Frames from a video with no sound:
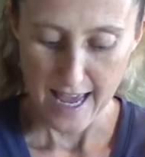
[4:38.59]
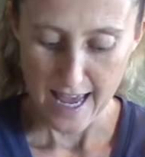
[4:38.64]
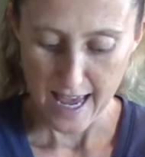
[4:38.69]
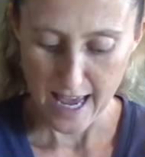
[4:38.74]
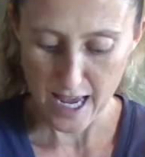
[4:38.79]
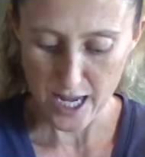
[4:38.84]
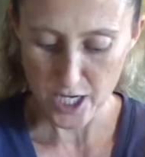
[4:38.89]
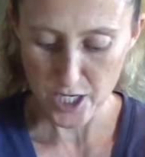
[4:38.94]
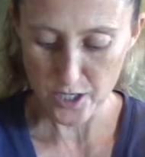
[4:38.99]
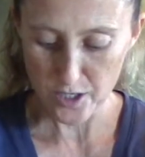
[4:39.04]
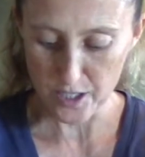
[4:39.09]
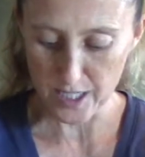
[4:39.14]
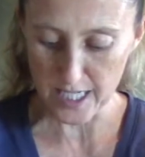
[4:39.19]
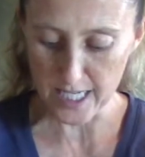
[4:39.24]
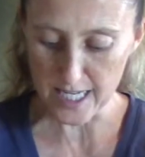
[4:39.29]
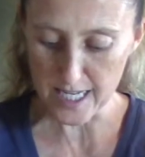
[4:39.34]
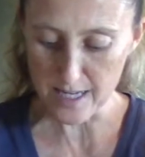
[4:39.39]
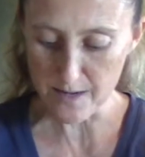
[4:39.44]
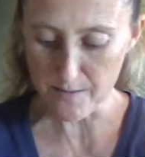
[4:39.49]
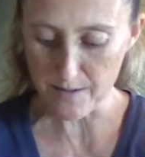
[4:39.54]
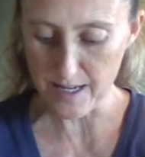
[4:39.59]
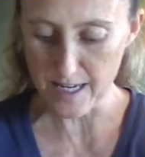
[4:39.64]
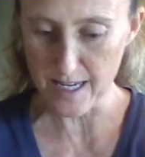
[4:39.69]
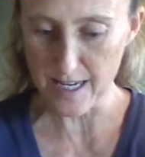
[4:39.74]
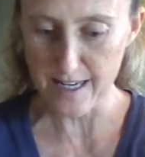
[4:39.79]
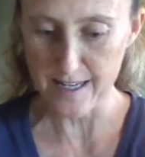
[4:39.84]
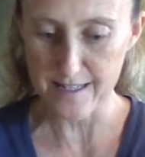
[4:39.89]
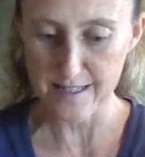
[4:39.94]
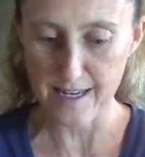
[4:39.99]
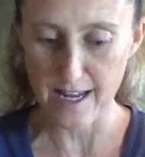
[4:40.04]
And your kiwi
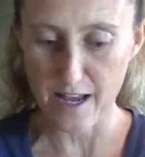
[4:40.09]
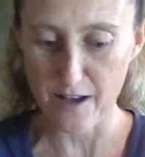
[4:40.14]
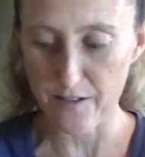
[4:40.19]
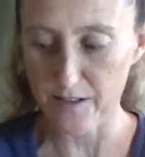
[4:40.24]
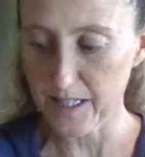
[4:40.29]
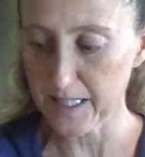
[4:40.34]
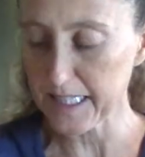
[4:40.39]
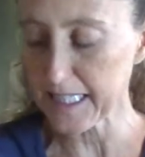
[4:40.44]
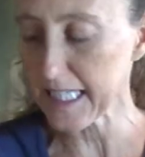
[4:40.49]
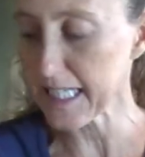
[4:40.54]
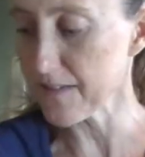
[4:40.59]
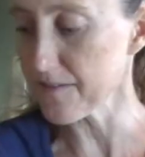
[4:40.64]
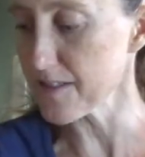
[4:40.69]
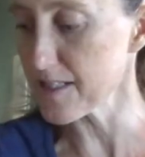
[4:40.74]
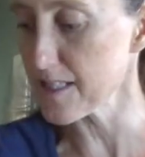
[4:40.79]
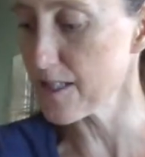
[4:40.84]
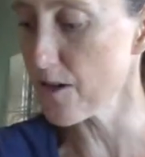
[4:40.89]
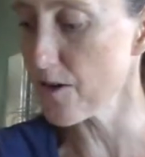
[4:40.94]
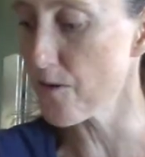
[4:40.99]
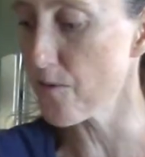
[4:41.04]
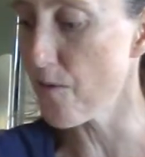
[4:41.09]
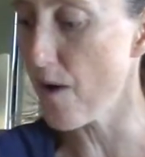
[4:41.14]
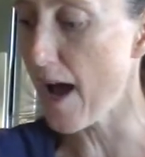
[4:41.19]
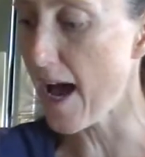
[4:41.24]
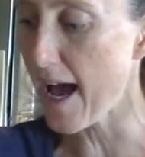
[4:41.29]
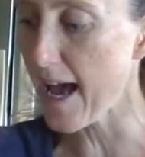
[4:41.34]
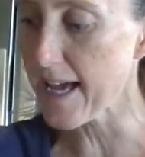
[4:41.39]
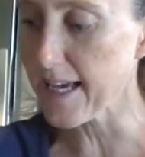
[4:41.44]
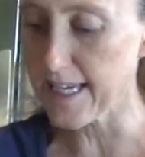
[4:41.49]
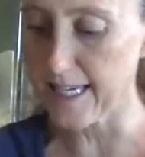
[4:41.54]
is now the leaves. So
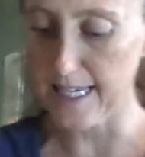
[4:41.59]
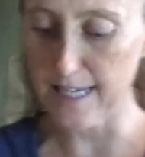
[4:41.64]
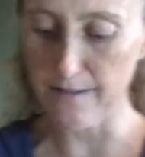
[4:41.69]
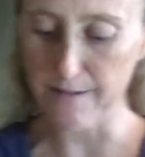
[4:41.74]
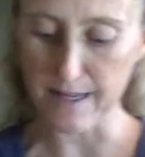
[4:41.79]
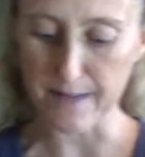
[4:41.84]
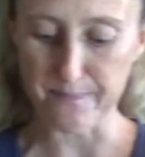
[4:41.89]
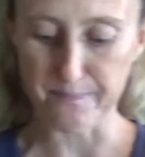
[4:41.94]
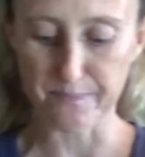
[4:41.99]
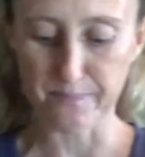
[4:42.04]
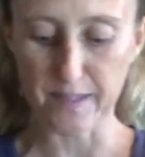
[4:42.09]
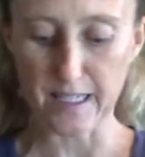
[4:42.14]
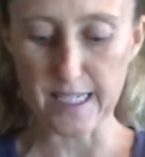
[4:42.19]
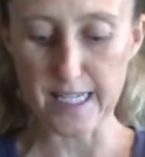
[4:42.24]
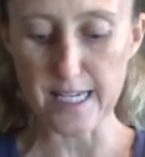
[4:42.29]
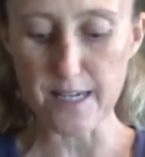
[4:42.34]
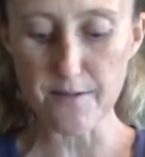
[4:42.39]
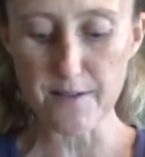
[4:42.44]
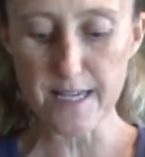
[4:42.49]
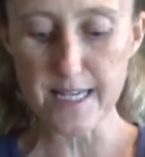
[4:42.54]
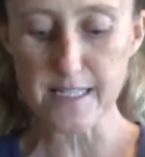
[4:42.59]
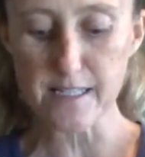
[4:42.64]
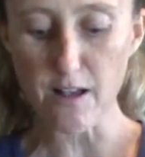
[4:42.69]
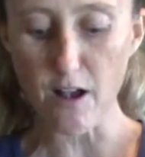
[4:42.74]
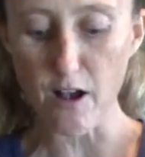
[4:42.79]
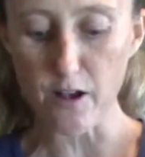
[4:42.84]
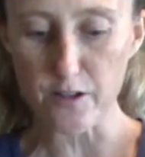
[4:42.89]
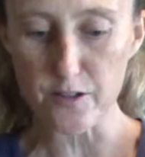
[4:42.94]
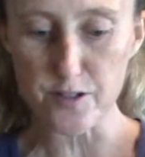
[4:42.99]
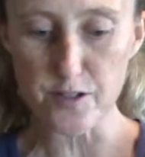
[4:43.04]
why kiwi? Kiwi is
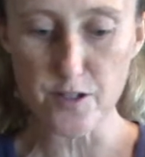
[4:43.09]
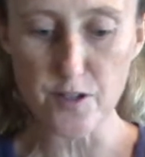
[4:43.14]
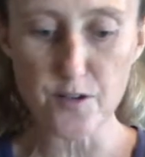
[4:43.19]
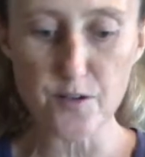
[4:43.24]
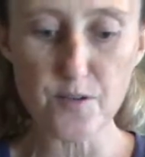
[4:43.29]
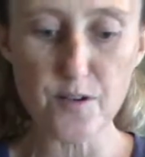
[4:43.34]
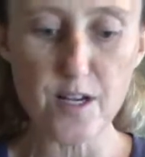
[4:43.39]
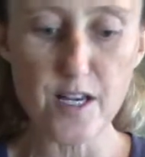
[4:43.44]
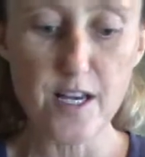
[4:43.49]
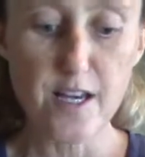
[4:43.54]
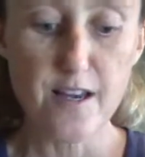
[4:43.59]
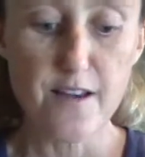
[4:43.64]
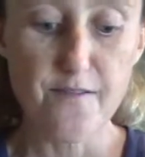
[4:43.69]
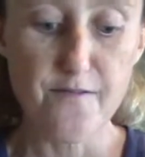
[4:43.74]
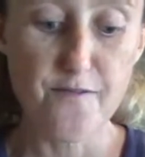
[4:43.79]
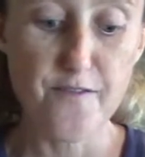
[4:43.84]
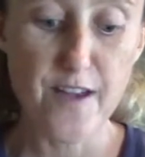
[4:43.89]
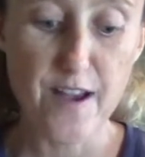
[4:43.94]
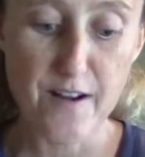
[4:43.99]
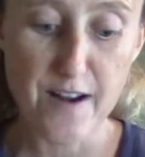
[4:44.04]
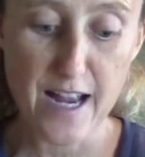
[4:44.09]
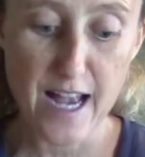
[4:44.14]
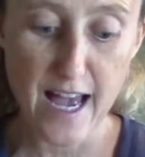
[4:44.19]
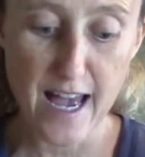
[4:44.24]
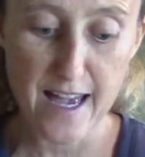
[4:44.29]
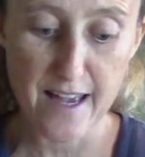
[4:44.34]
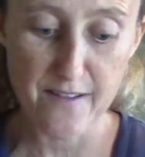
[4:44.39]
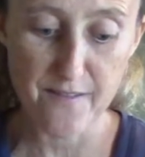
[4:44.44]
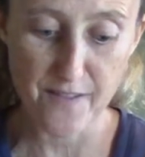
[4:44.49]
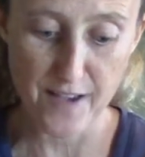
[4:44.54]
also very
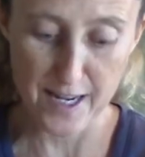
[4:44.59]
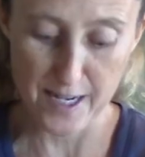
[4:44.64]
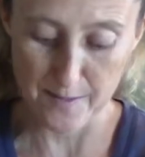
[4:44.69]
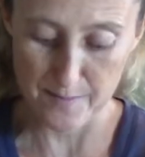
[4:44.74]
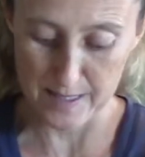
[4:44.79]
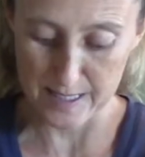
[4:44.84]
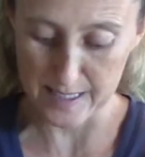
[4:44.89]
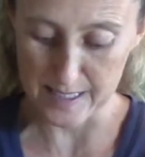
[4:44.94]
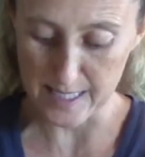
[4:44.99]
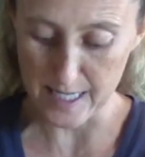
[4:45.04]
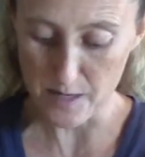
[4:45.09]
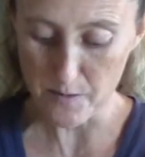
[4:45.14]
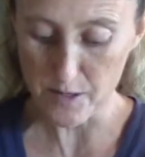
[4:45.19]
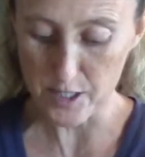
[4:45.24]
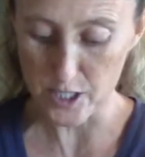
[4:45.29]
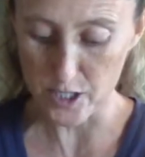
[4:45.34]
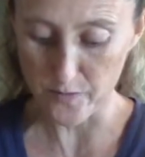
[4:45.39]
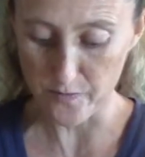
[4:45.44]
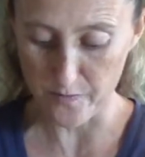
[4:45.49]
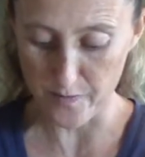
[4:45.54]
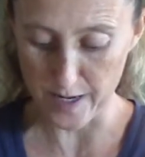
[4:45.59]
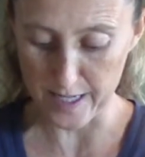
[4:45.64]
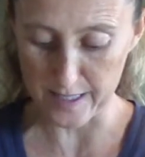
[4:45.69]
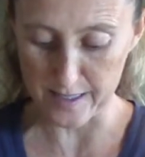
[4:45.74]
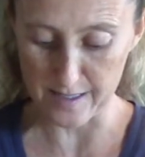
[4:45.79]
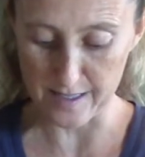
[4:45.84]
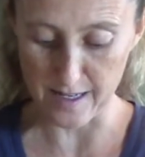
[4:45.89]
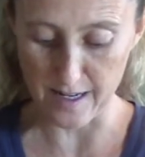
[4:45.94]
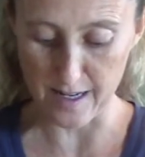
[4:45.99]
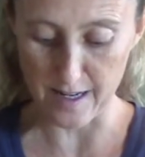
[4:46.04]
high in vitamin C, which
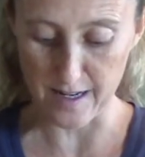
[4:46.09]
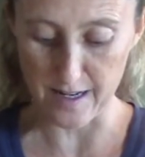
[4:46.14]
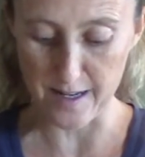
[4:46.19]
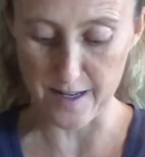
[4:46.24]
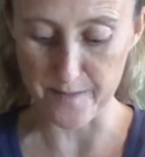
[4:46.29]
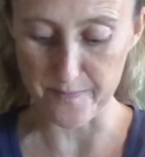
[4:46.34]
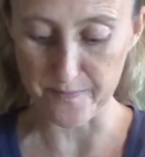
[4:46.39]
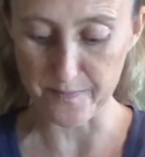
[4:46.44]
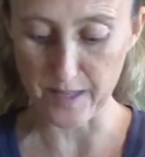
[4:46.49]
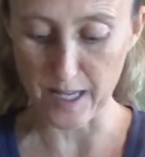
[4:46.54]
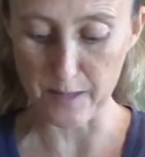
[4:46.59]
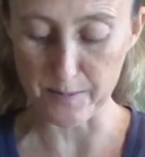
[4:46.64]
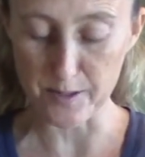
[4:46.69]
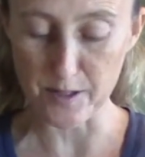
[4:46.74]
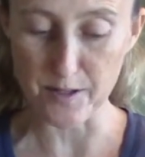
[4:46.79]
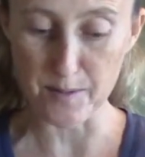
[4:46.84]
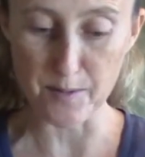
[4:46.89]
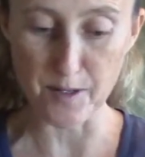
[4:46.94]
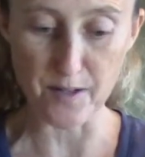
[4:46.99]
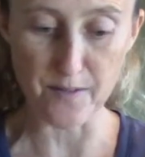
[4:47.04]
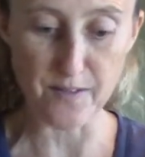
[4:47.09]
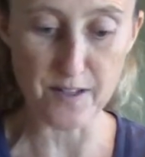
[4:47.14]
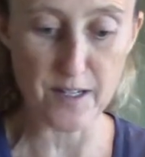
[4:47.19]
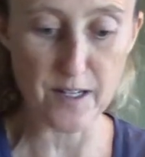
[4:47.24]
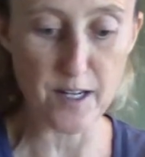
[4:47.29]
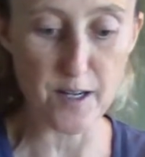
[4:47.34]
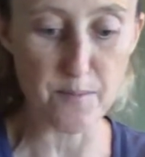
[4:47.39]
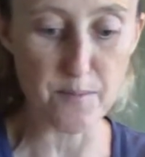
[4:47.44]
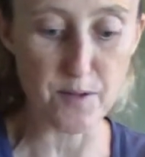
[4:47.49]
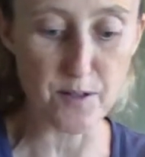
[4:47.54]
helps our
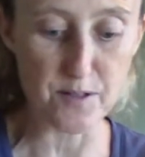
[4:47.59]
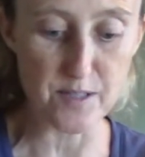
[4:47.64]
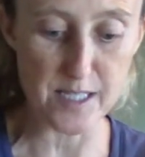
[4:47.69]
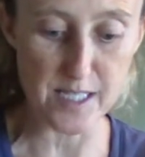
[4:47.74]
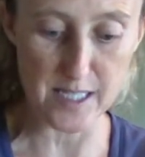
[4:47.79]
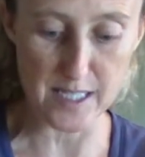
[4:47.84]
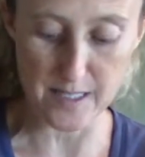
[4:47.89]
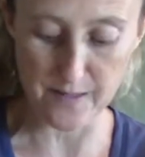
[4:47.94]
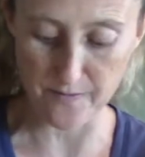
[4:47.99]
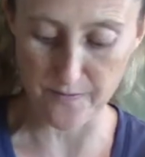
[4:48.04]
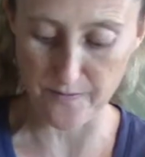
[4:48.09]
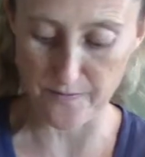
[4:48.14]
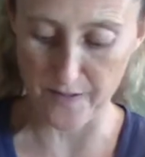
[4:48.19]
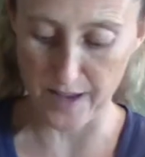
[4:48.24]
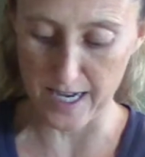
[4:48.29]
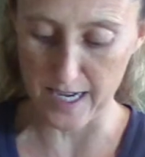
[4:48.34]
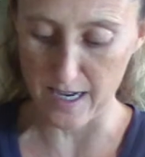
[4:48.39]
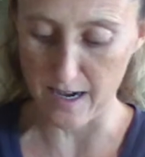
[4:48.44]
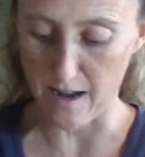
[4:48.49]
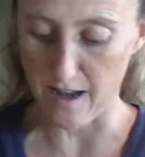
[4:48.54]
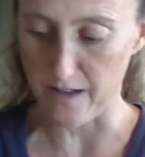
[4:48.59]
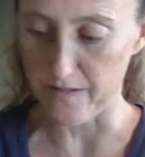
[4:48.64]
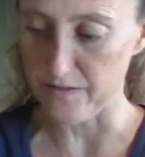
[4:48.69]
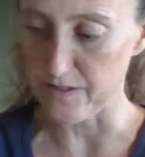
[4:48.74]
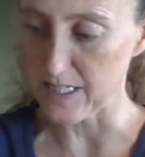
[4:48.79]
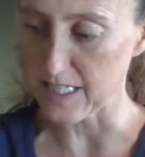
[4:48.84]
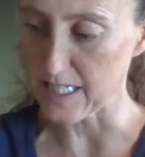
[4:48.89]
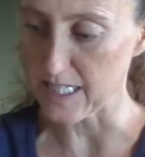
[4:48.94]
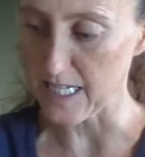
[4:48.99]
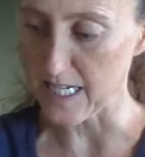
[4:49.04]
immune system fight
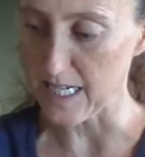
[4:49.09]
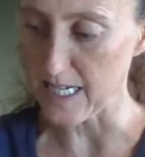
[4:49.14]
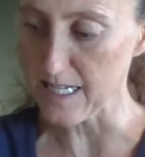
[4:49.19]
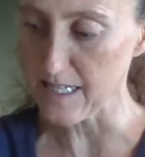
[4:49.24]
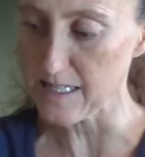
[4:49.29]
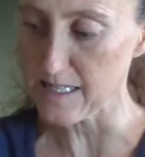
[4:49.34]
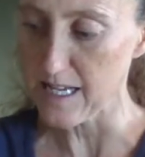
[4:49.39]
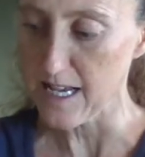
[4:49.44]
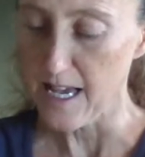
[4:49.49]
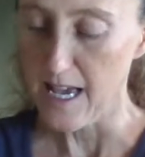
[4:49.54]
off disease.